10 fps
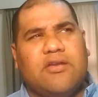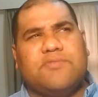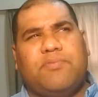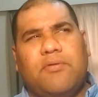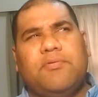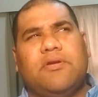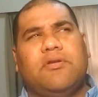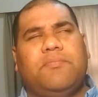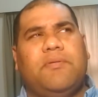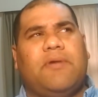is probably going
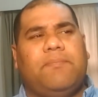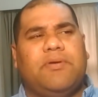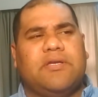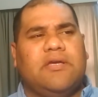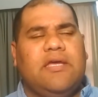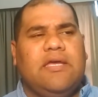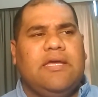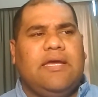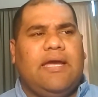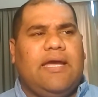to be my pick.
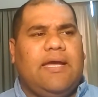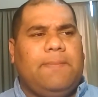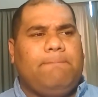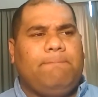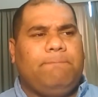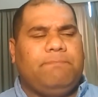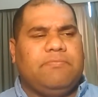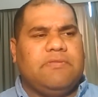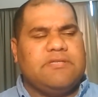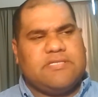
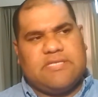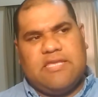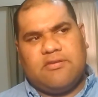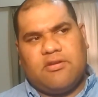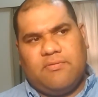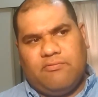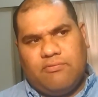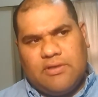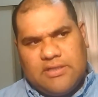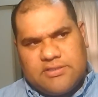This is either going to be a
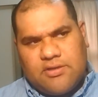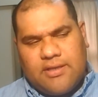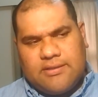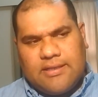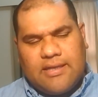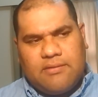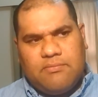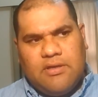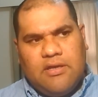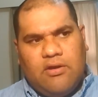really tight game,
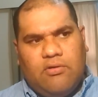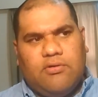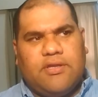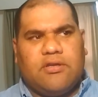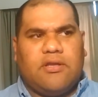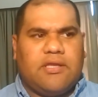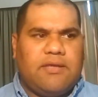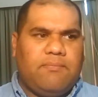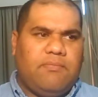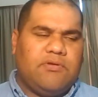or they're going to
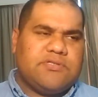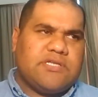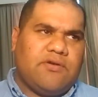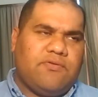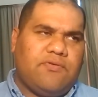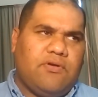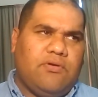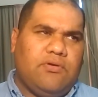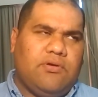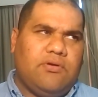get South
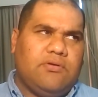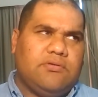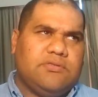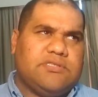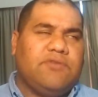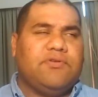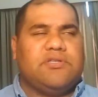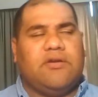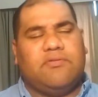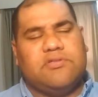
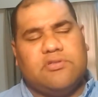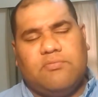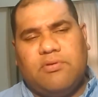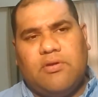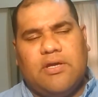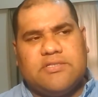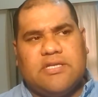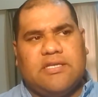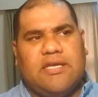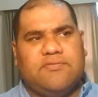Otago is going to blow out
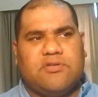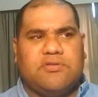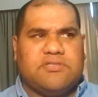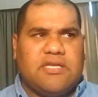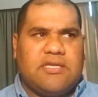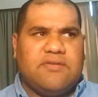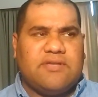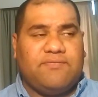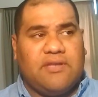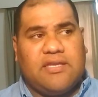St. Kitts. So St. Kitts
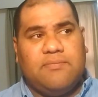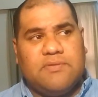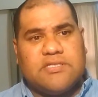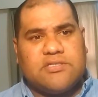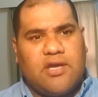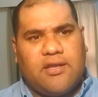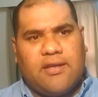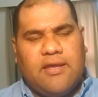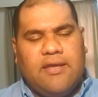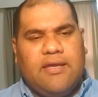have to keep this tight
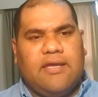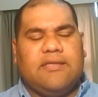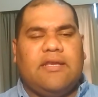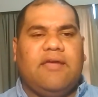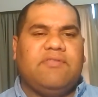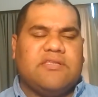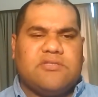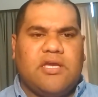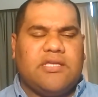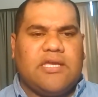and then have that
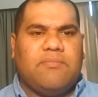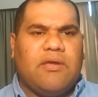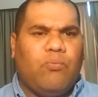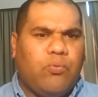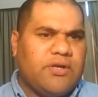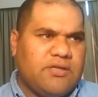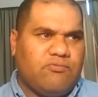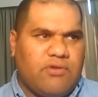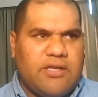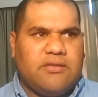tight game and win it
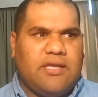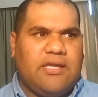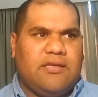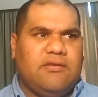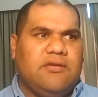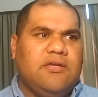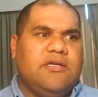right in the end.